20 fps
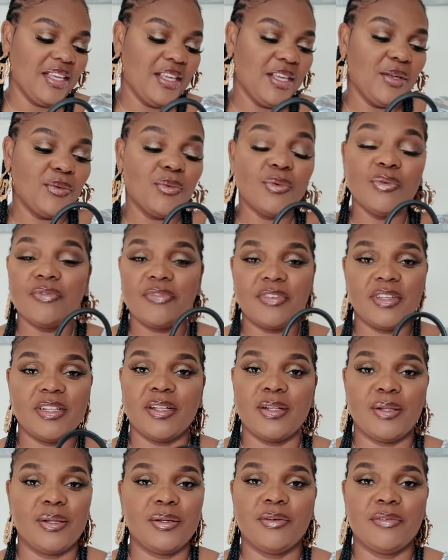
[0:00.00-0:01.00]
it won't fit
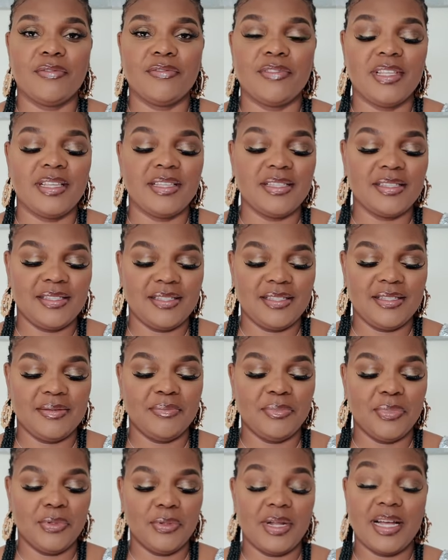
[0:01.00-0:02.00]
a lot of things
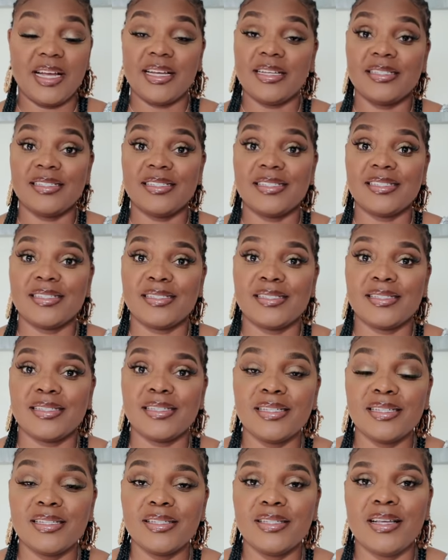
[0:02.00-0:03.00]
but i
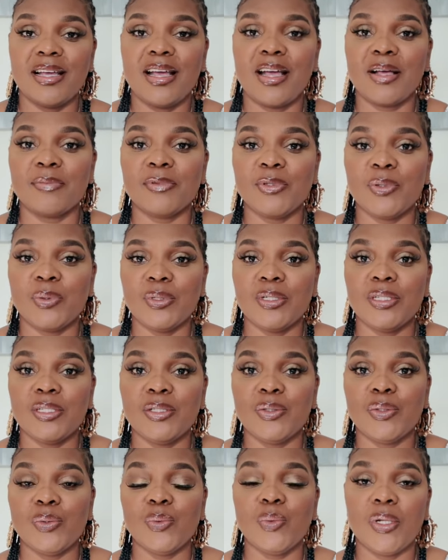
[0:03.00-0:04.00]
still absolutely
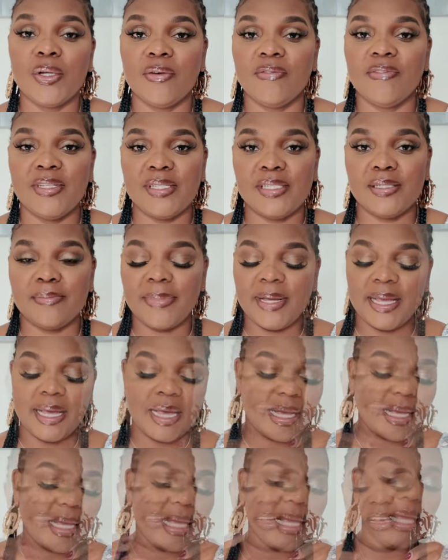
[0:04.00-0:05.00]
do love this
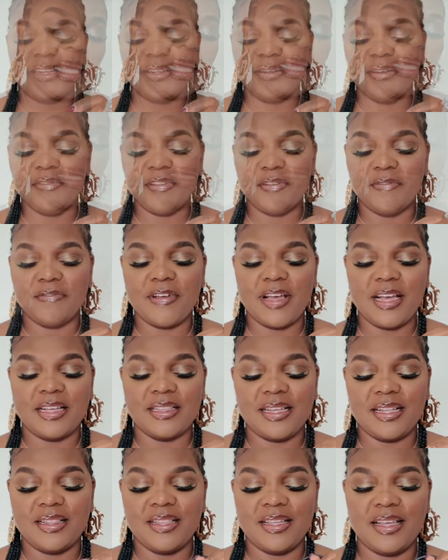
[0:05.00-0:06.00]
bag i love the fact
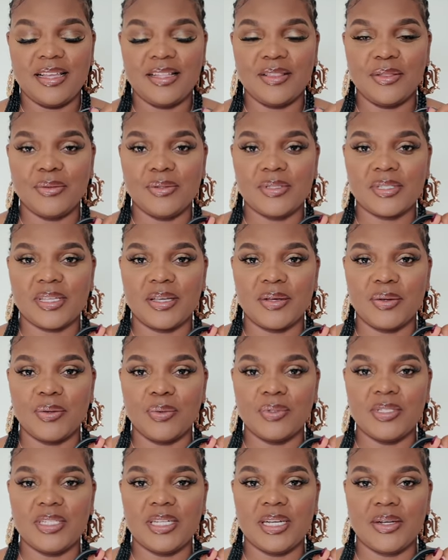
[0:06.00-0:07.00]
that the handles can
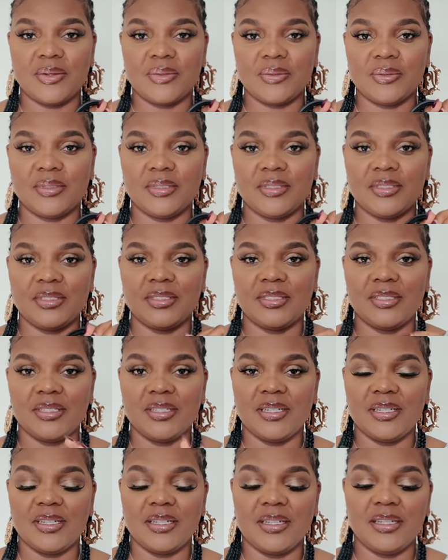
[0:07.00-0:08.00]
go down
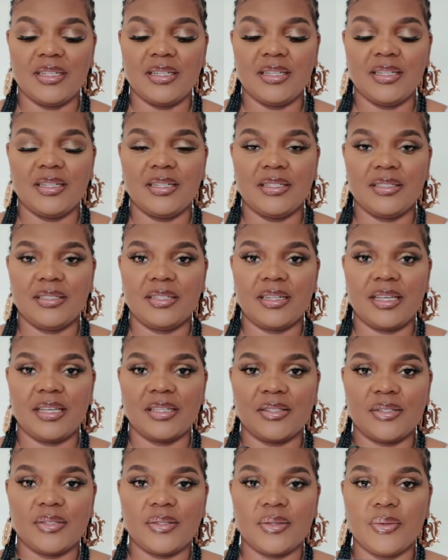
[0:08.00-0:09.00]

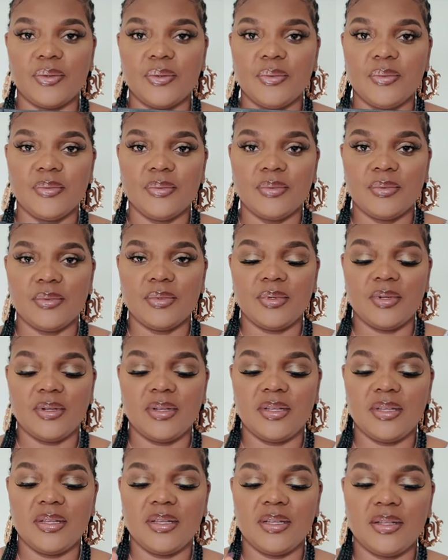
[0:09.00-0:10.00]
like so
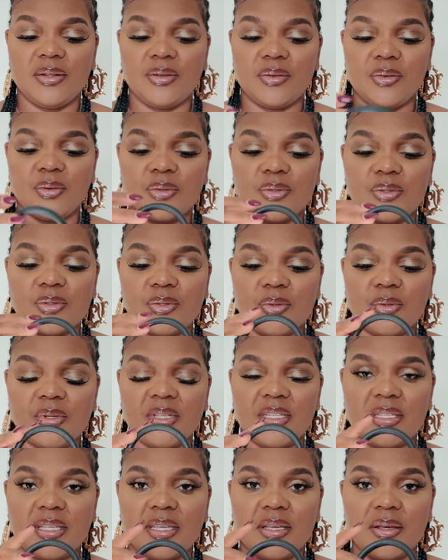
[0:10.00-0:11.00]
and also
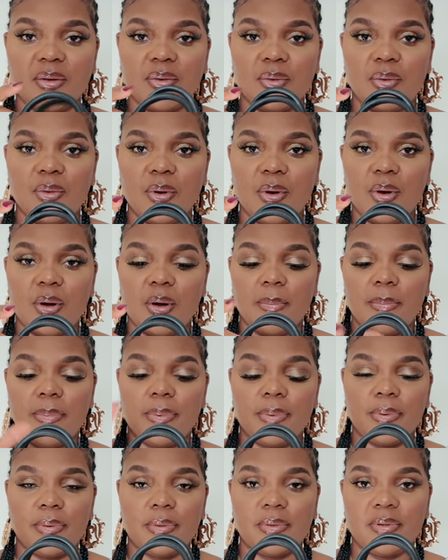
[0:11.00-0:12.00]
it can go up
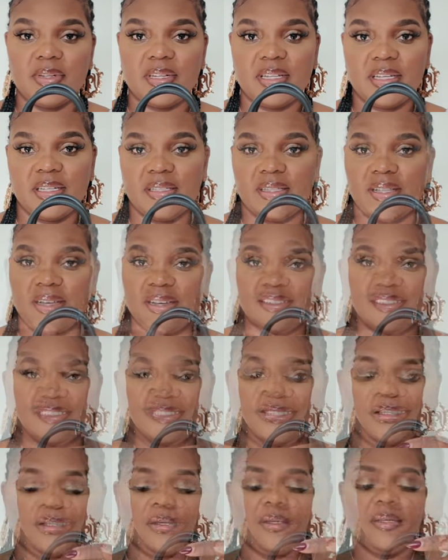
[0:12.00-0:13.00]
like that
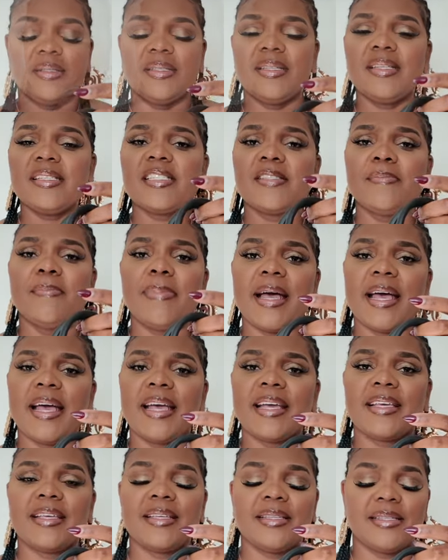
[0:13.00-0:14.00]
so this
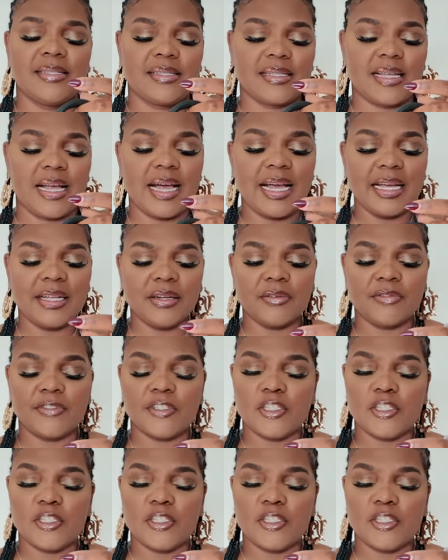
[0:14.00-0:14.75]
bag is kind of